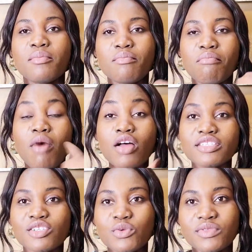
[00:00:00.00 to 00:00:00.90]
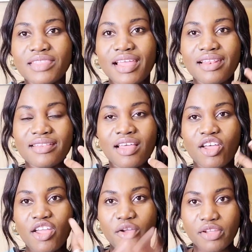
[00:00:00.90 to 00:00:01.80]
model the
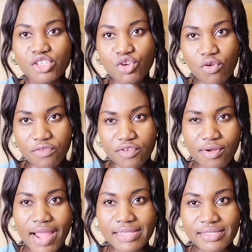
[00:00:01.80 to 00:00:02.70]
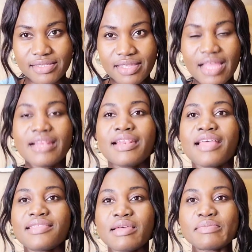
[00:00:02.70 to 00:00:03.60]
character of Christ.
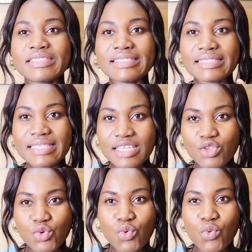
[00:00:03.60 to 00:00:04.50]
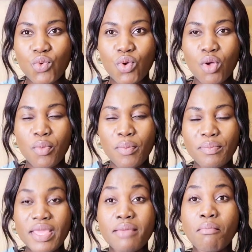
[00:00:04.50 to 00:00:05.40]
Let them see you
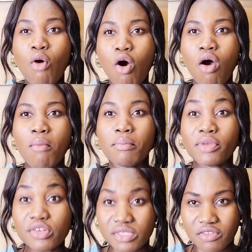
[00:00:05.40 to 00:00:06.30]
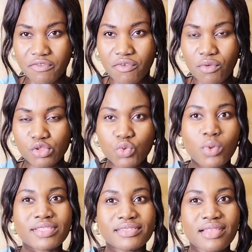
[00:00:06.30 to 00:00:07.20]
be more merciful
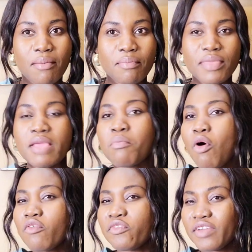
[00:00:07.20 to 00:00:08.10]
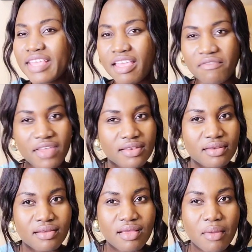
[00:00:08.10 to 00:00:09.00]
towards them, be more forgiving,
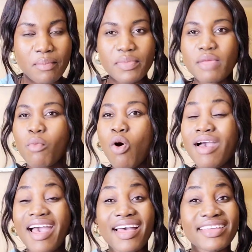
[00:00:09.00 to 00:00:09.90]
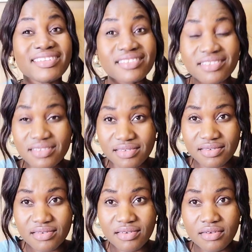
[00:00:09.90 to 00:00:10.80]
be more kind.
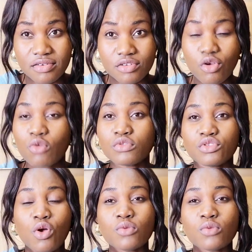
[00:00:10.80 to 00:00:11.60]
Don't